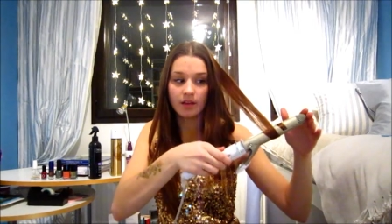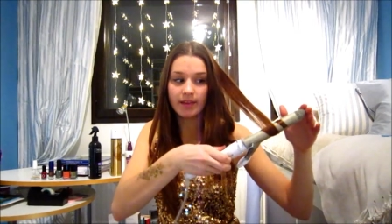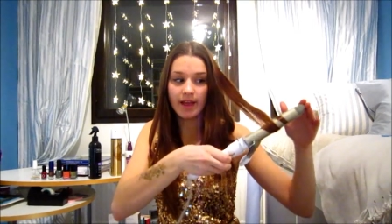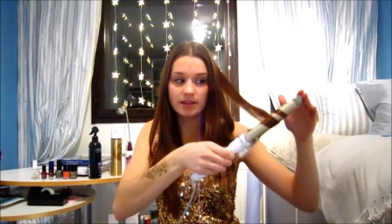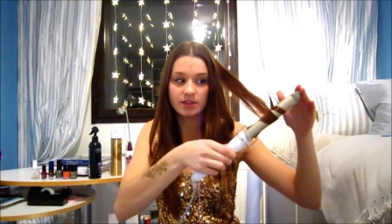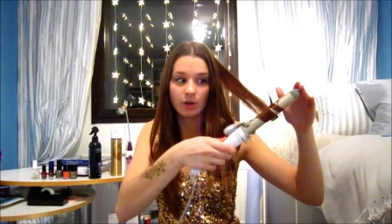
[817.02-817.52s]

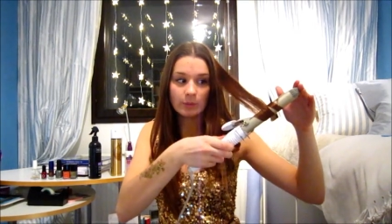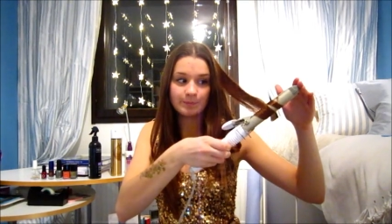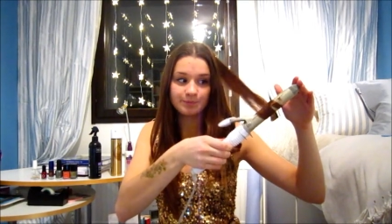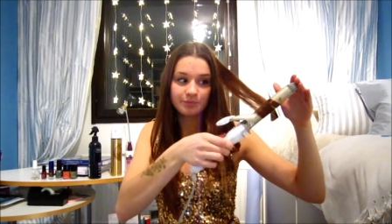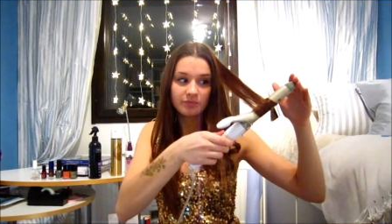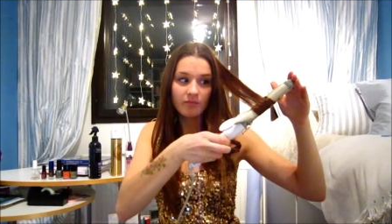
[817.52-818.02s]
Yeah, so
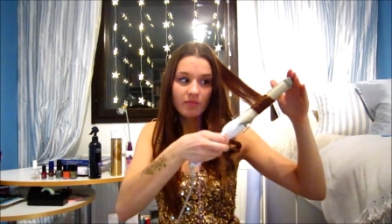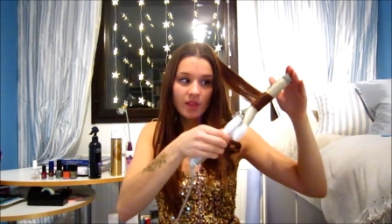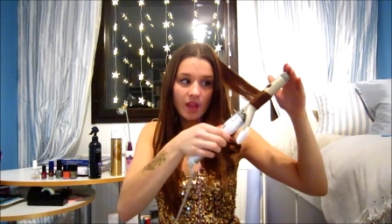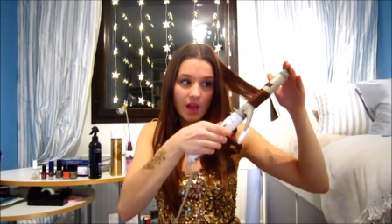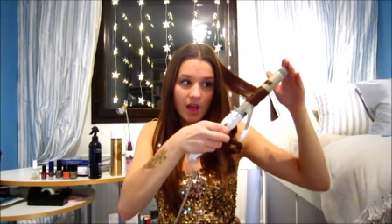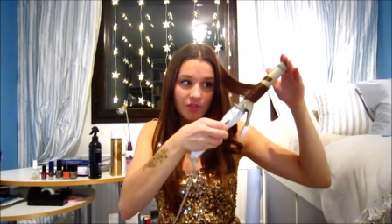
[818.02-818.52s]

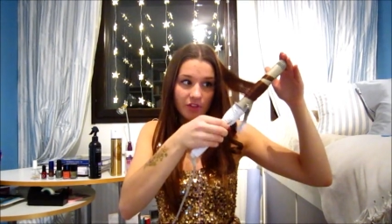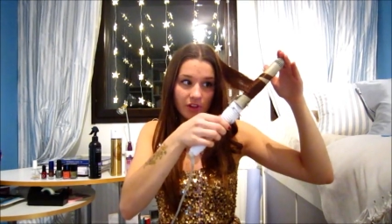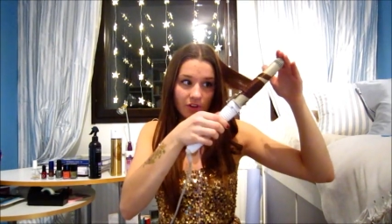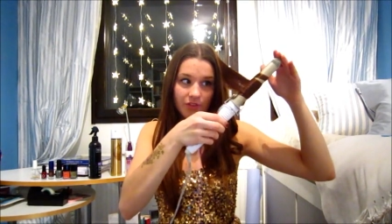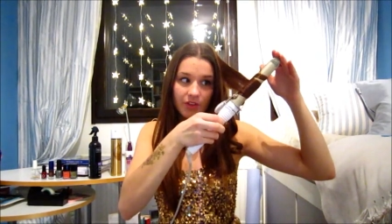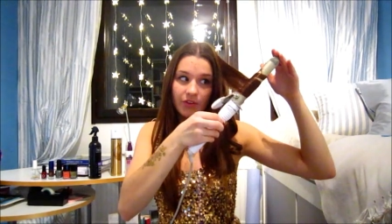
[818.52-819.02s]
the
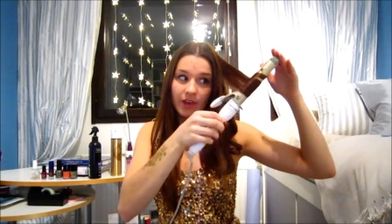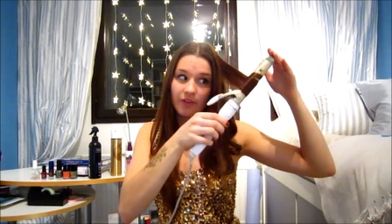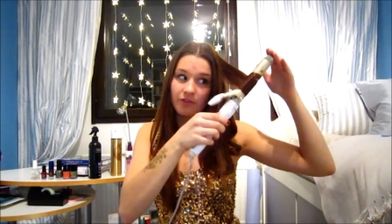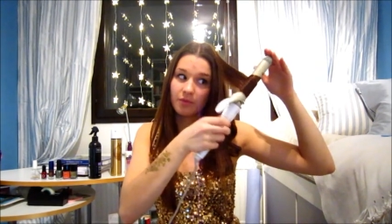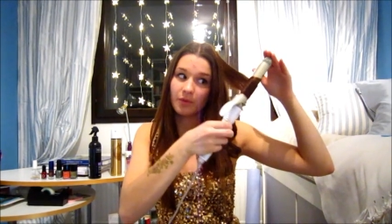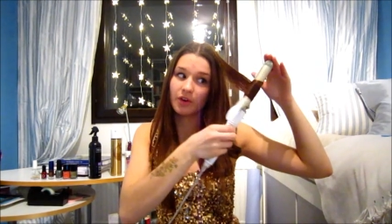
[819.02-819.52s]
look that you
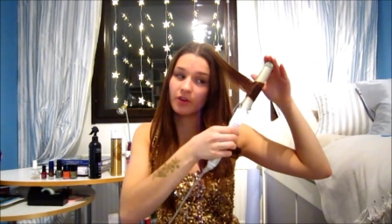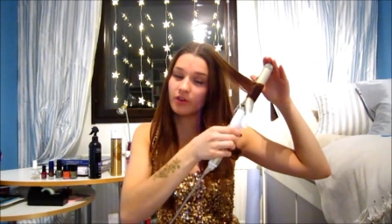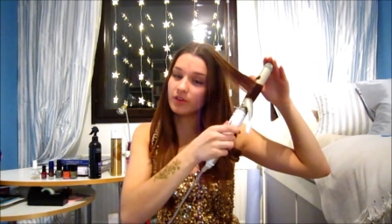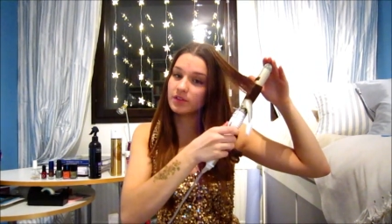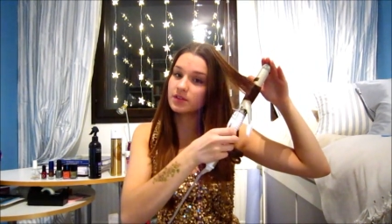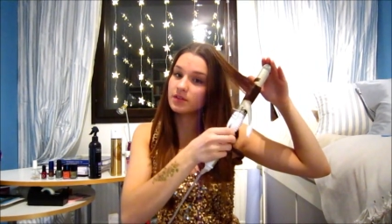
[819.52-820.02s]
get from the
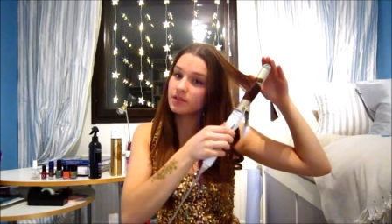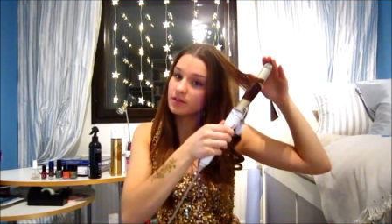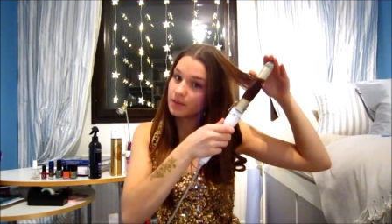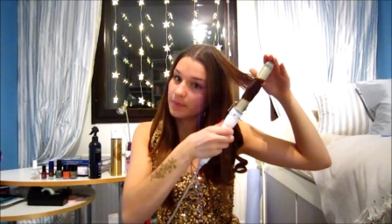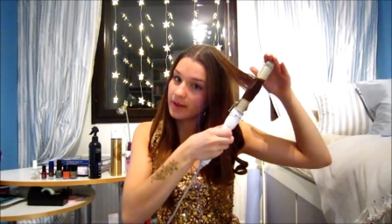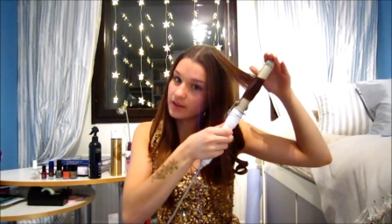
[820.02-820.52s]
curls
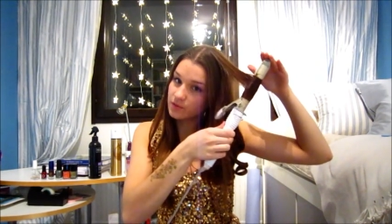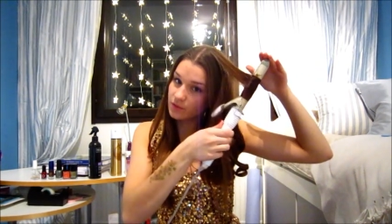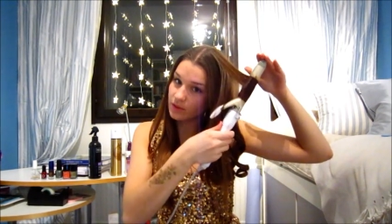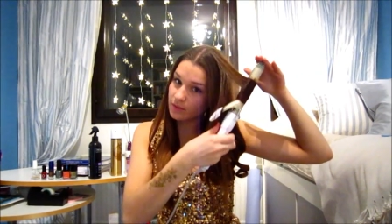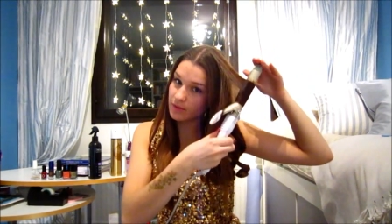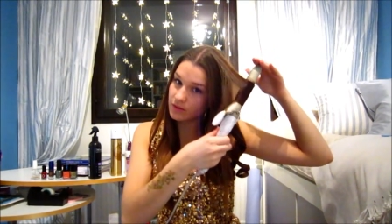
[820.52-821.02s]
depends
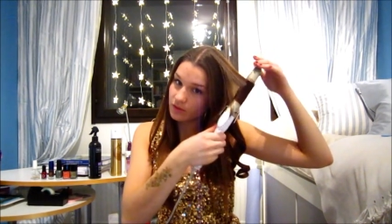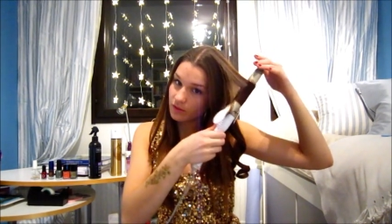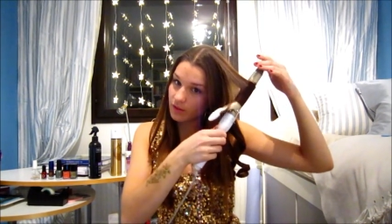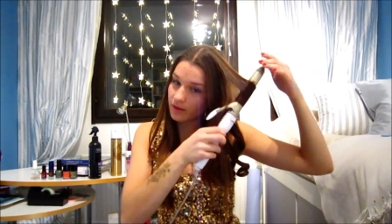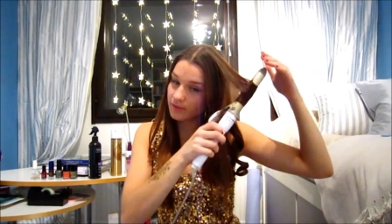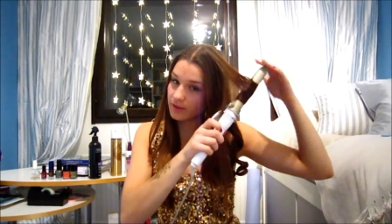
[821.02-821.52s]
really a
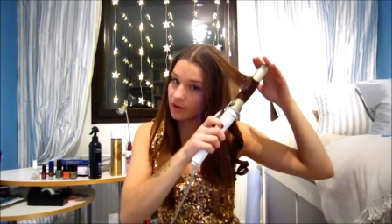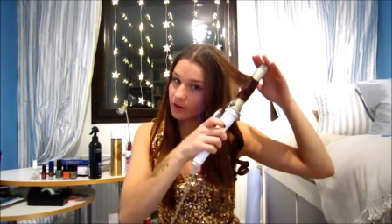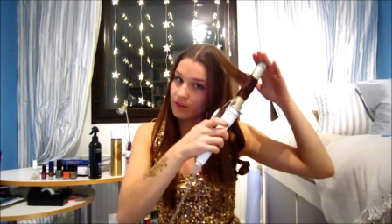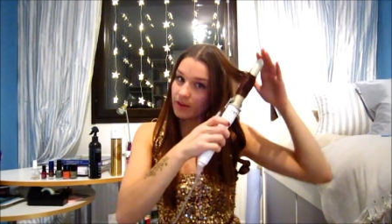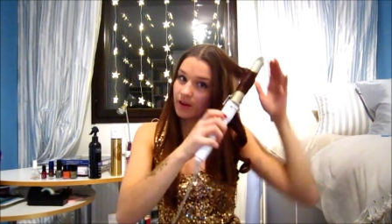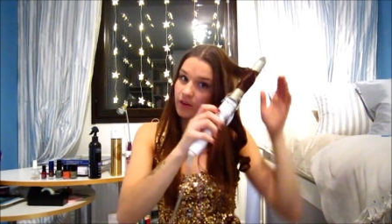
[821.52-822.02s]
lot on the
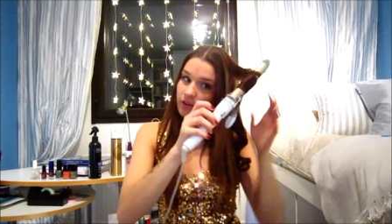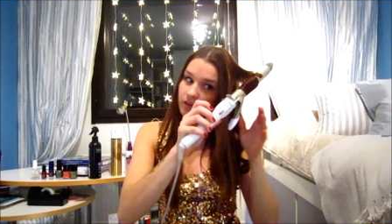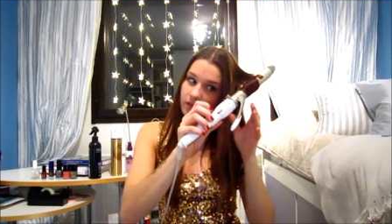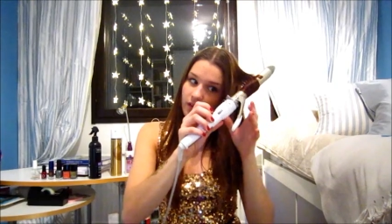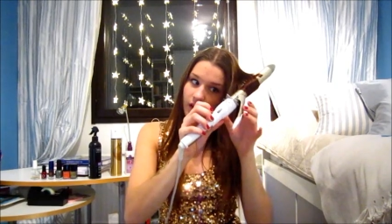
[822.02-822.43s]
curling iron.